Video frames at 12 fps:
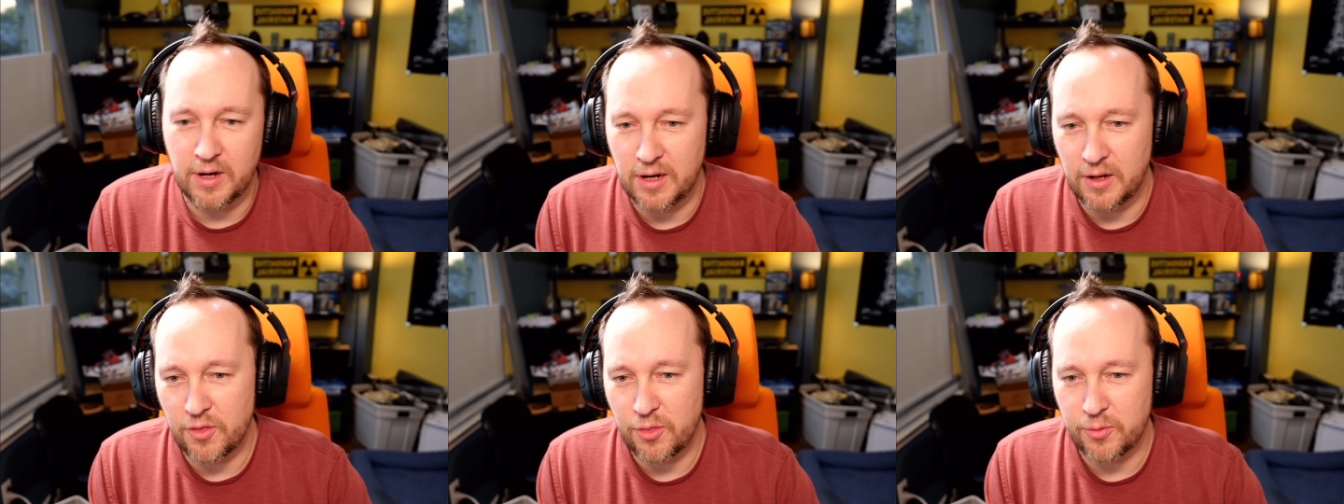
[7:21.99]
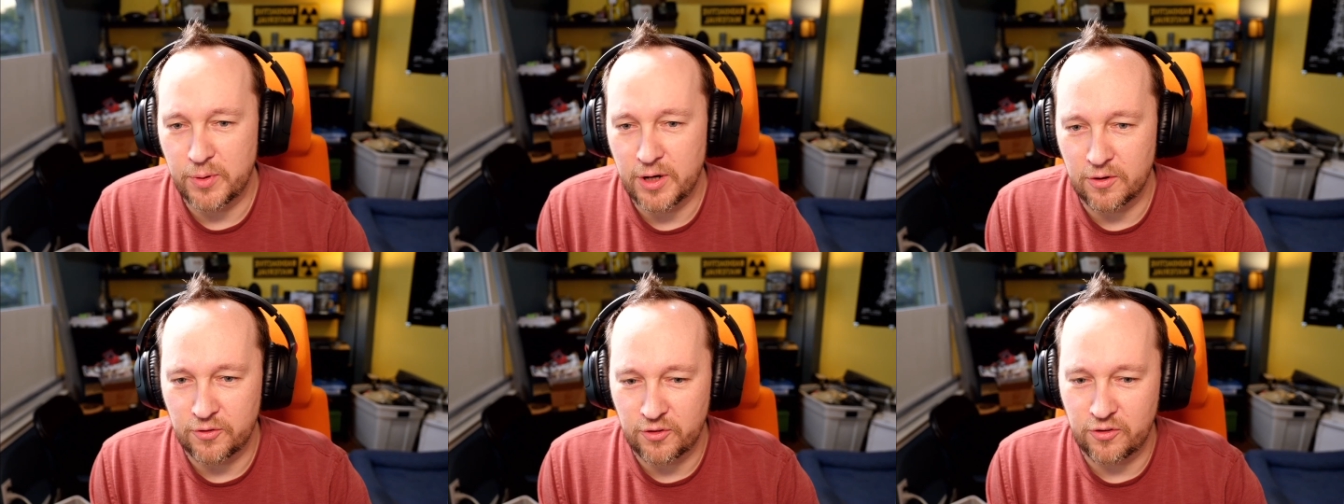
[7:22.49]

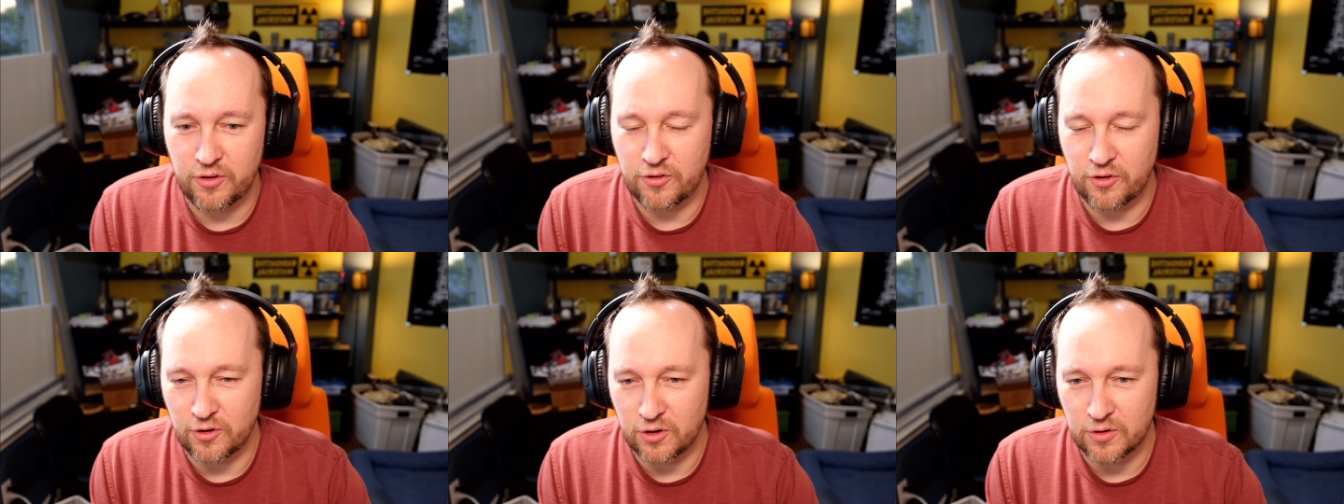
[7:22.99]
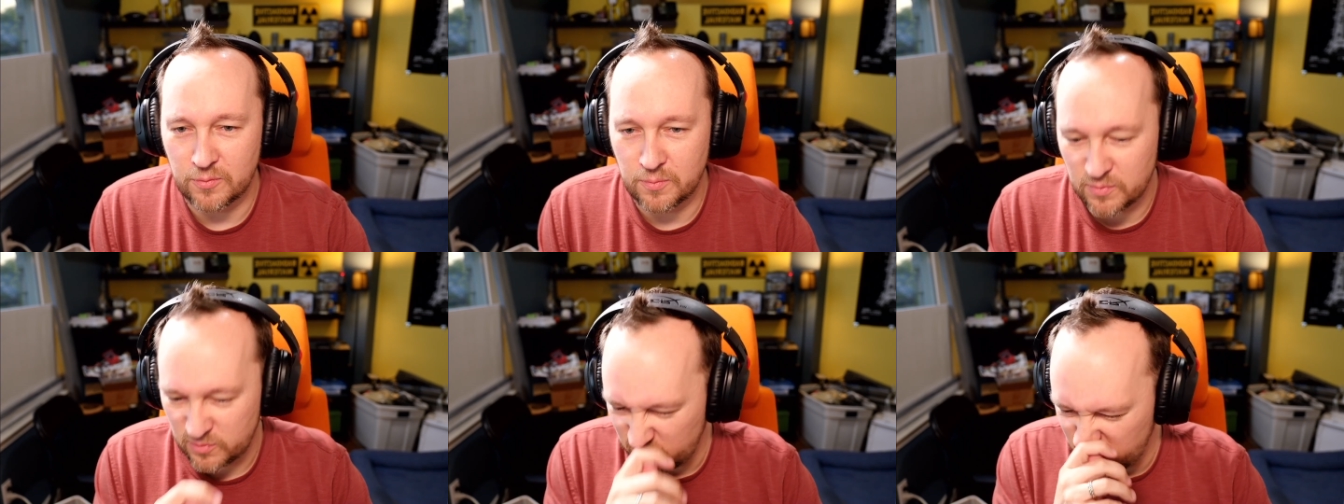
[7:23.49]
360 turn
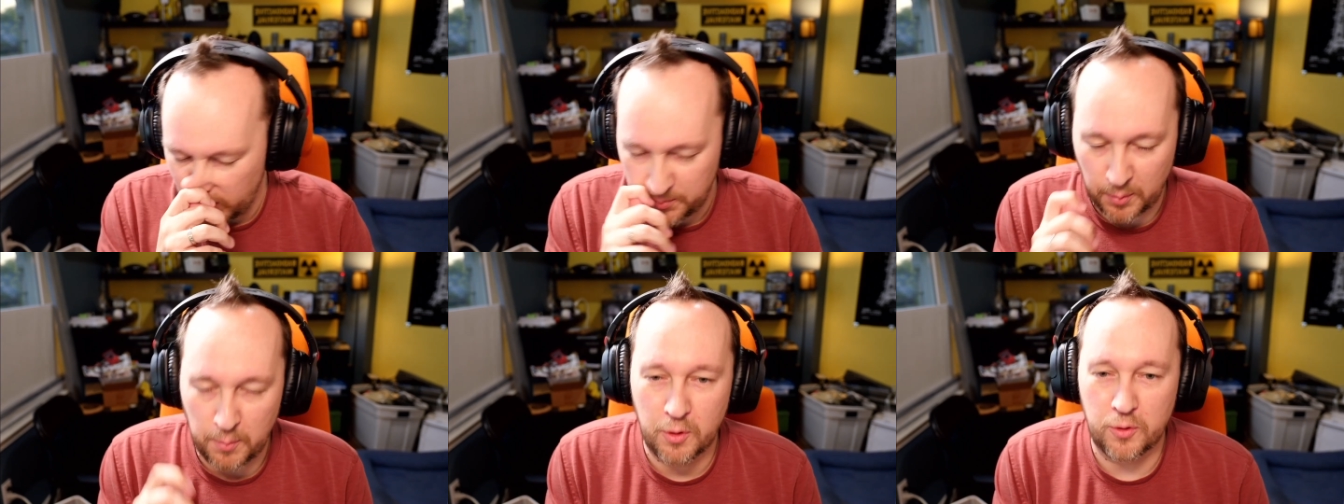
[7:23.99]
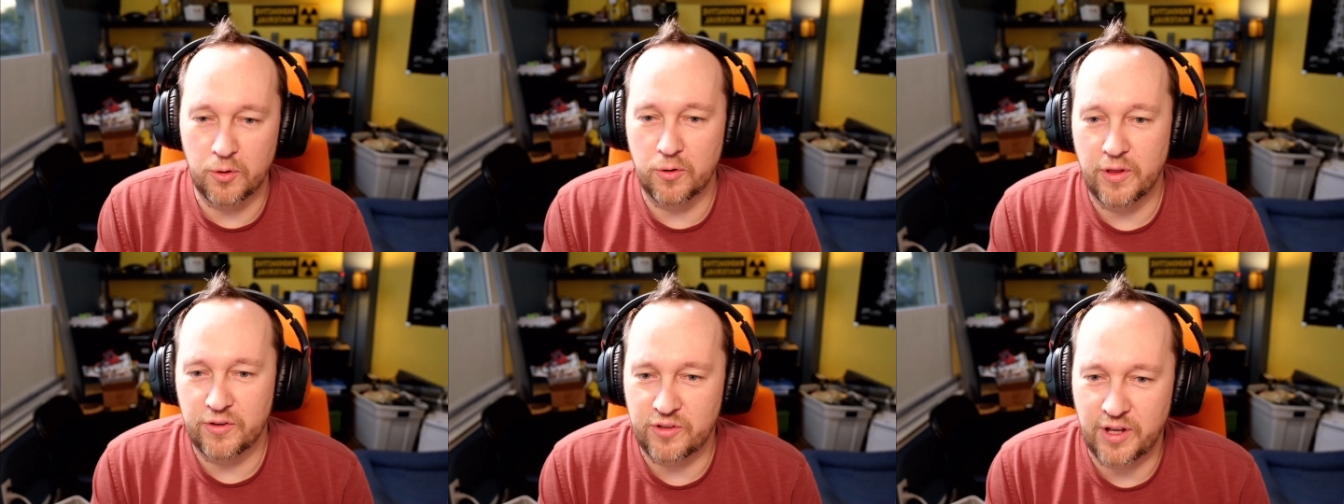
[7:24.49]
stepper motor that
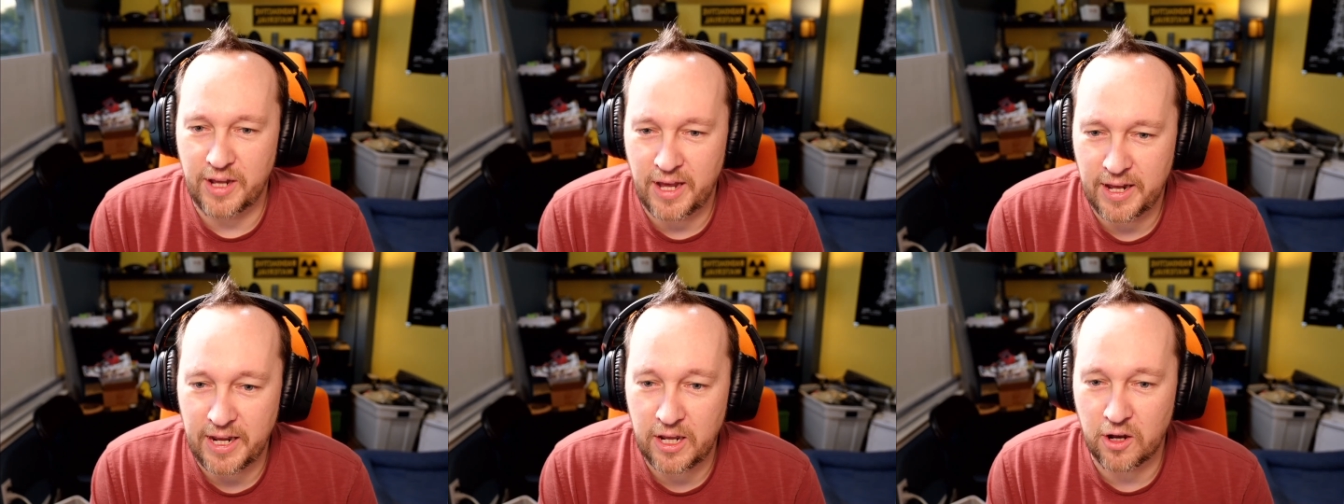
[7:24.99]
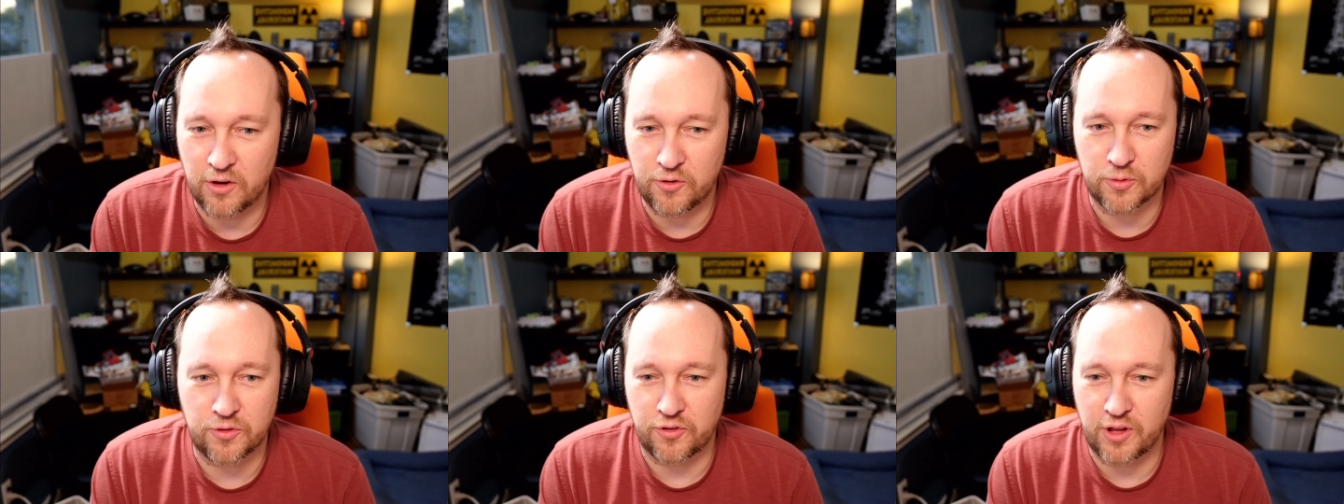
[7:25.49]
said it had 800
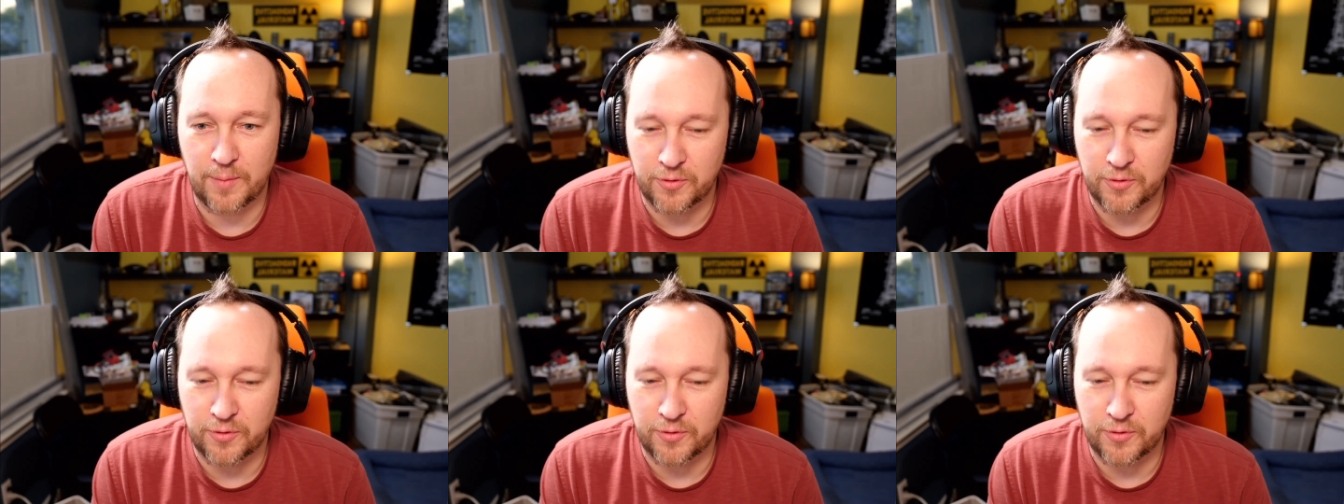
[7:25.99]
steps,